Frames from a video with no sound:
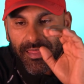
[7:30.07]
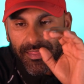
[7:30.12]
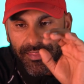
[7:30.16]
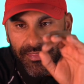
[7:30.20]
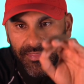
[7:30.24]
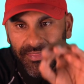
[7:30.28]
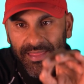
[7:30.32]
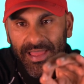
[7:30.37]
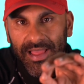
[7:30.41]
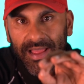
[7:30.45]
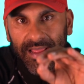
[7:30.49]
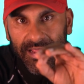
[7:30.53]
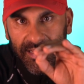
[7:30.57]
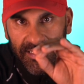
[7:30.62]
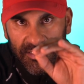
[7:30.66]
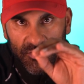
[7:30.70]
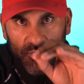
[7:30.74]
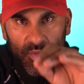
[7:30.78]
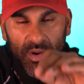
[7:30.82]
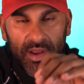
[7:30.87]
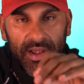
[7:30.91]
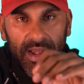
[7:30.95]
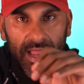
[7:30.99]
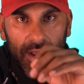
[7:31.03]
that is
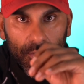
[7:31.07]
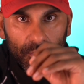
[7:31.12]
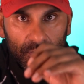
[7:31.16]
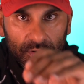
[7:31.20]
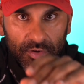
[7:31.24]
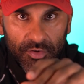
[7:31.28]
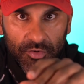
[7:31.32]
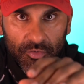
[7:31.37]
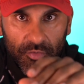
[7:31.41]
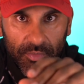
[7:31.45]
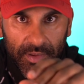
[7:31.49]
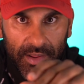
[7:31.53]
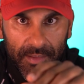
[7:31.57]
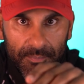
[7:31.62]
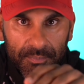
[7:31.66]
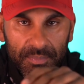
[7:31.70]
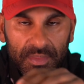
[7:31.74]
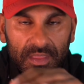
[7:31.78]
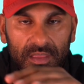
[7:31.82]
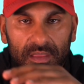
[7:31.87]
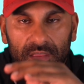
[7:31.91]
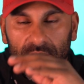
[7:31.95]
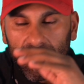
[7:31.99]
when I would do it.